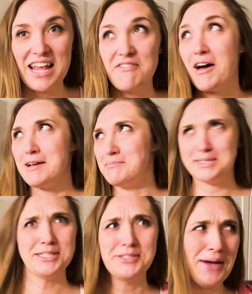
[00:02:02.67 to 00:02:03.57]
I'm
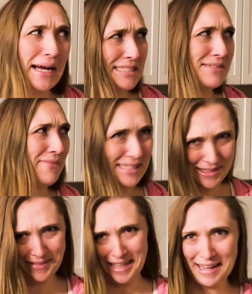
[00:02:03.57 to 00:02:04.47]
distracted by
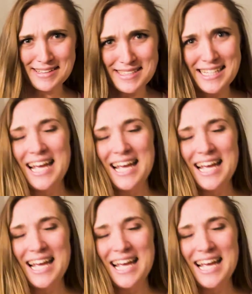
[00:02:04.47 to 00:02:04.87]
something else.